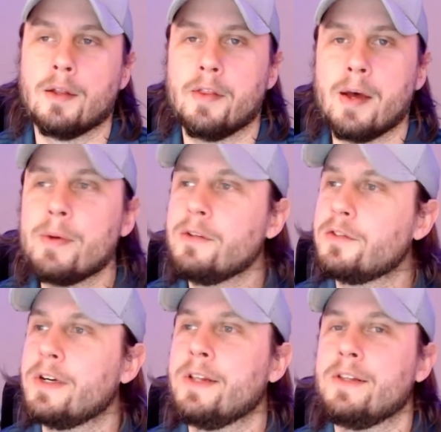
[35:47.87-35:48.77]
that being
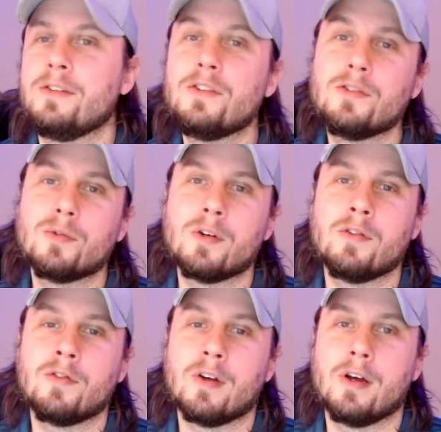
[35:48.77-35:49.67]
said, this is sort
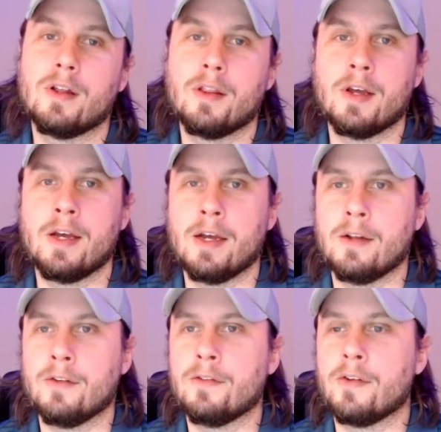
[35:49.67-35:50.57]
of the end